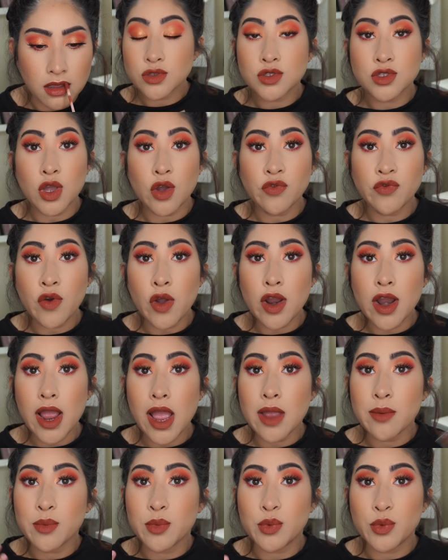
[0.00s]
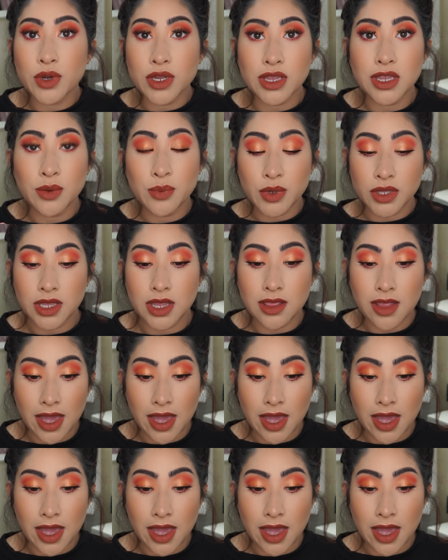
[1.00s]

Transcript: So far I'm really